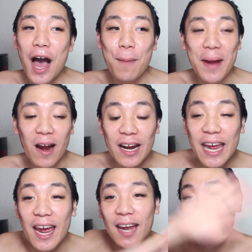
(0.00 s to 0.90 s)

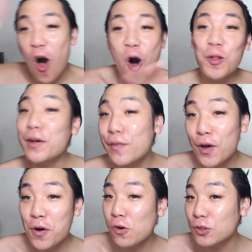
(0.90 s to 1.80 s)
American, all of
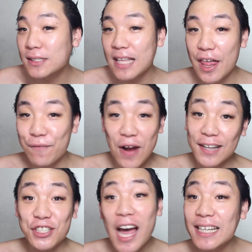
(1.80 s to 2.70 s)
those
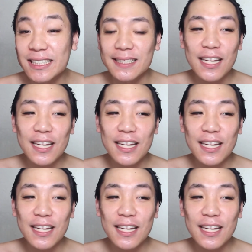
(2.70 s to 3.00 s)
franchises.